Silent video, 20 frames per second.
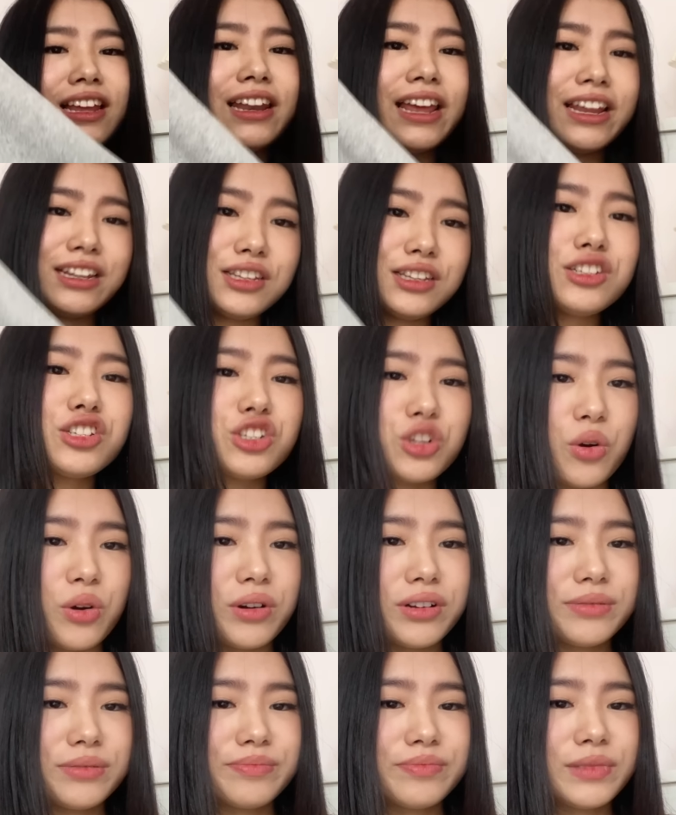length is short.
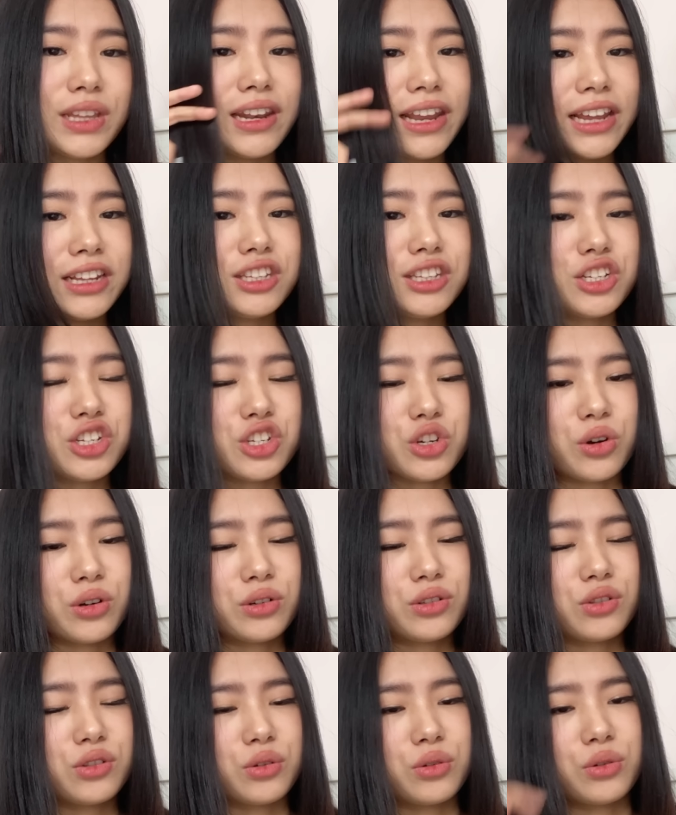The length is
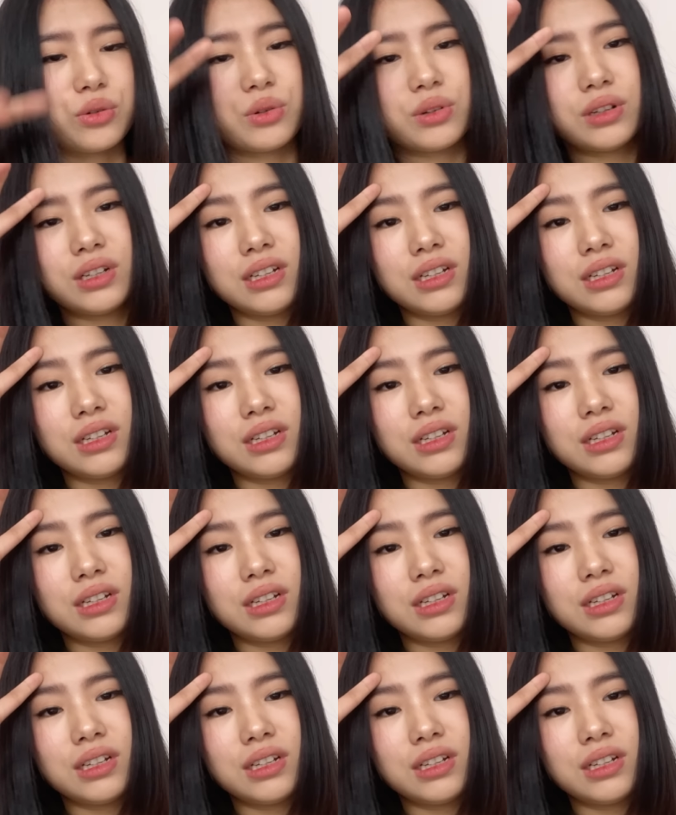short. So